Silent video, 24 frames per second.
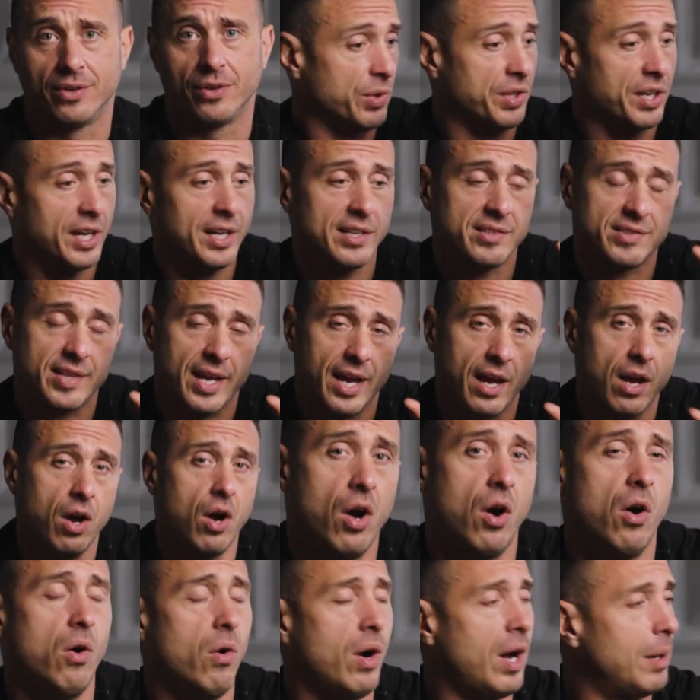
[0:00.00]
So they're gonna say,
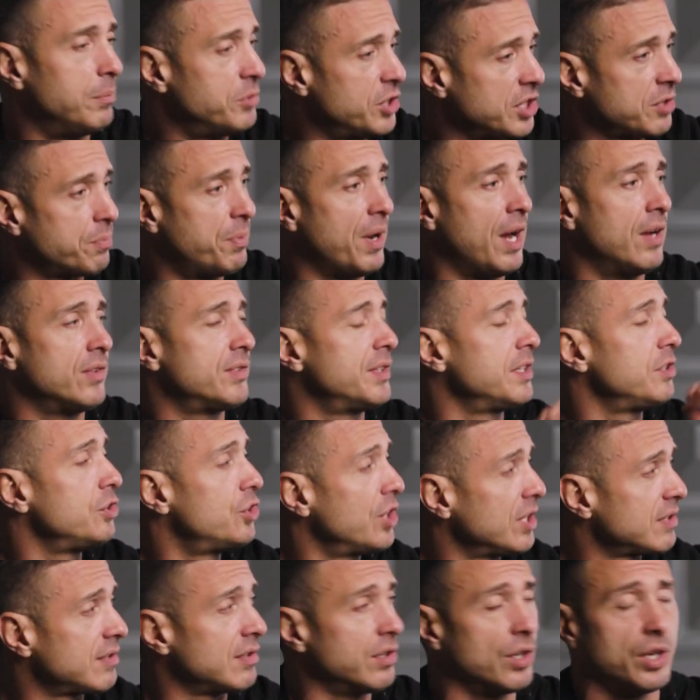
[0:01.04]
oh, I'm just browsing,
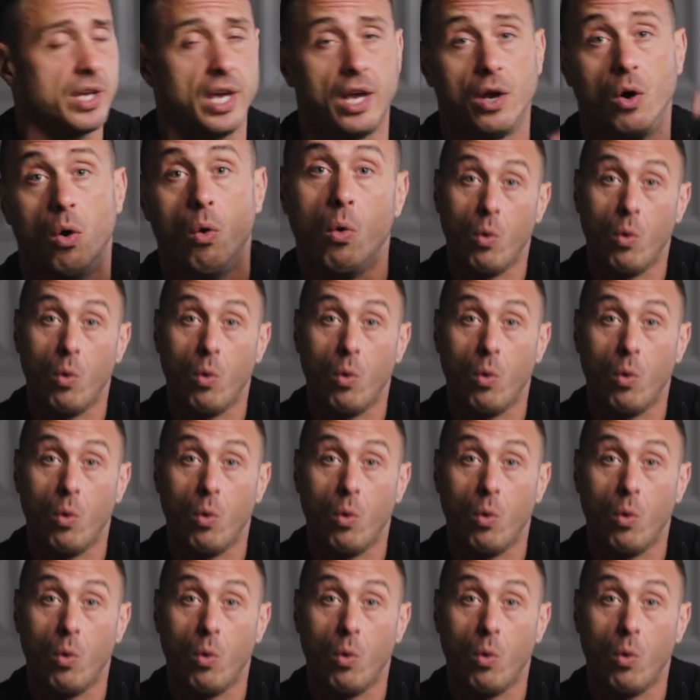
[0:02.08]
just looking,